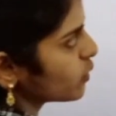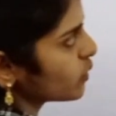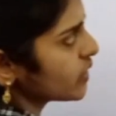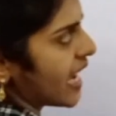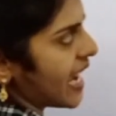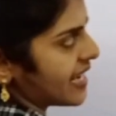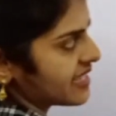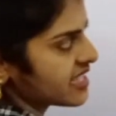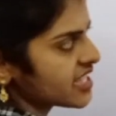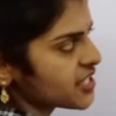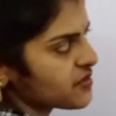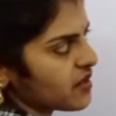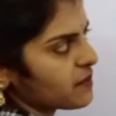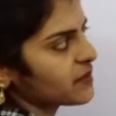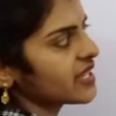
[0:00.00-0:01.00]
two
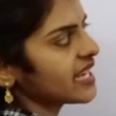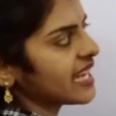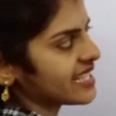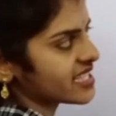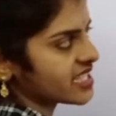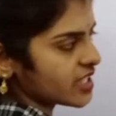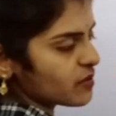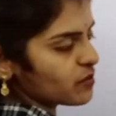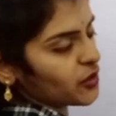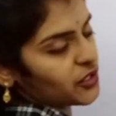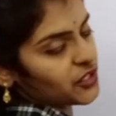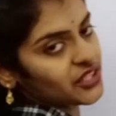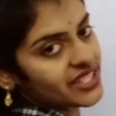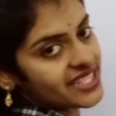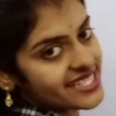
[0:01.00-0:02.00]
tangents from the external
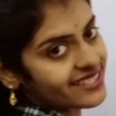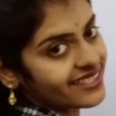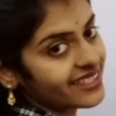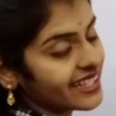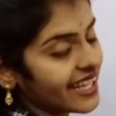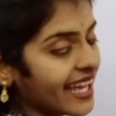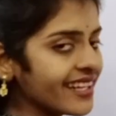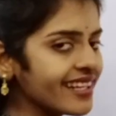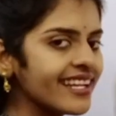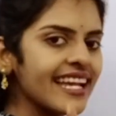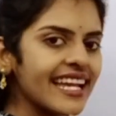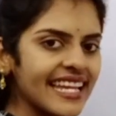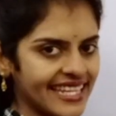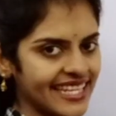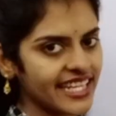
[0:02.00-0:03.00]
point to the circle are
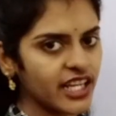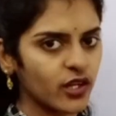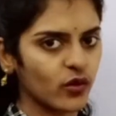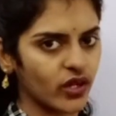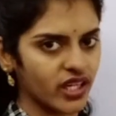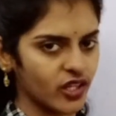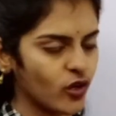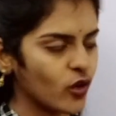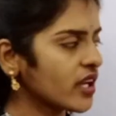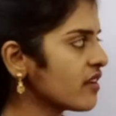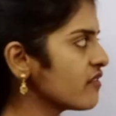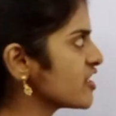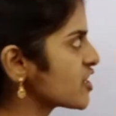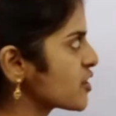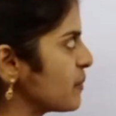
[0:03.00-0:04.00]
equal.
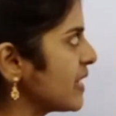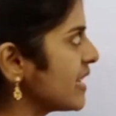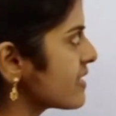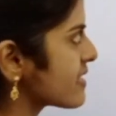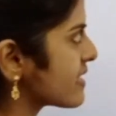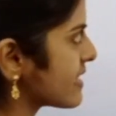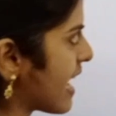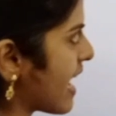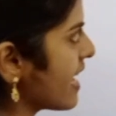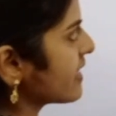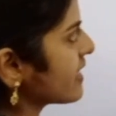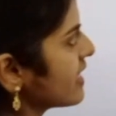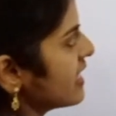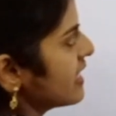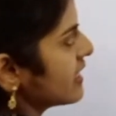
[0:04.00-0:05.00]
Okay, which means
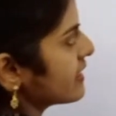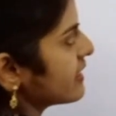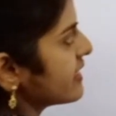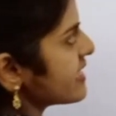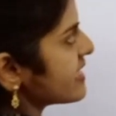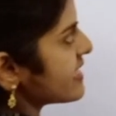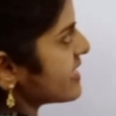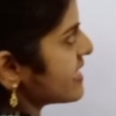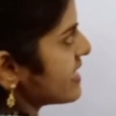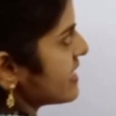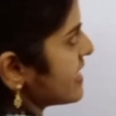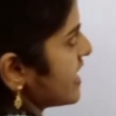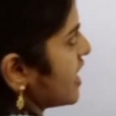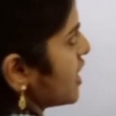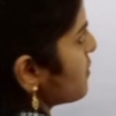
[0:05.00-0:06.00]
that this
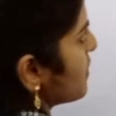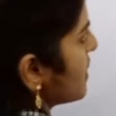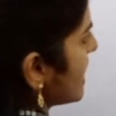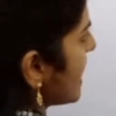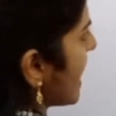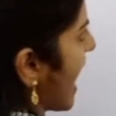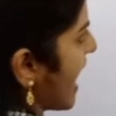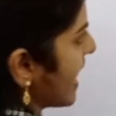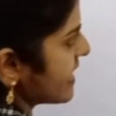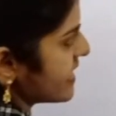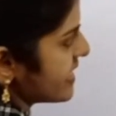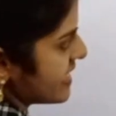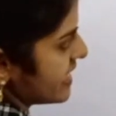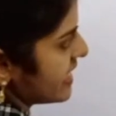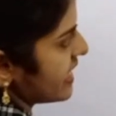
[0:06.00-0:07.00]
TB
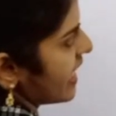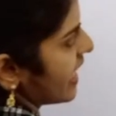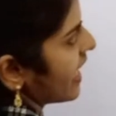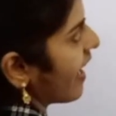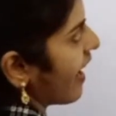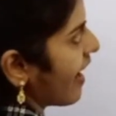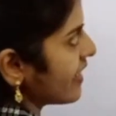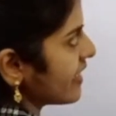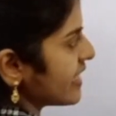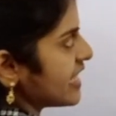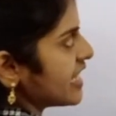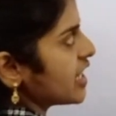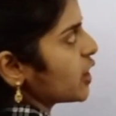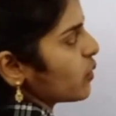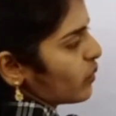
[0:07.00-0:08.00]
and TA are
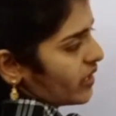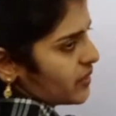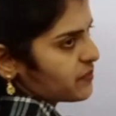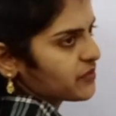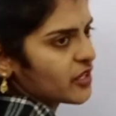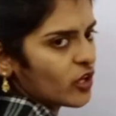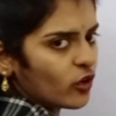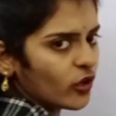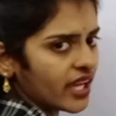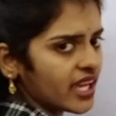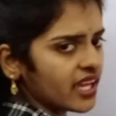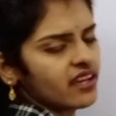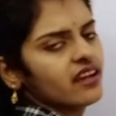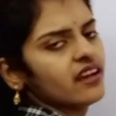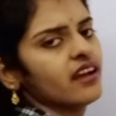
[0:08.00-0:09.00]
equal.
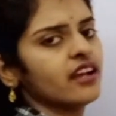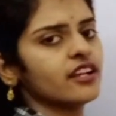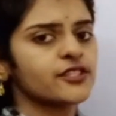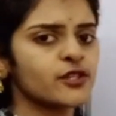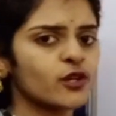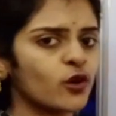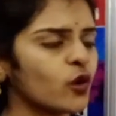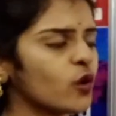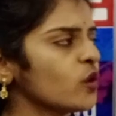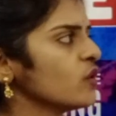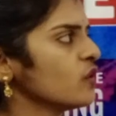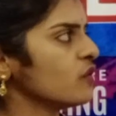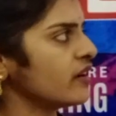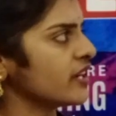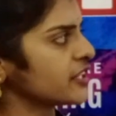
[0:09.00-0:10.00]
Okay,
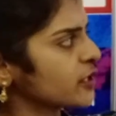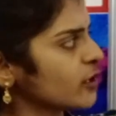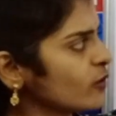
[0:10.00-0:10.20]
so when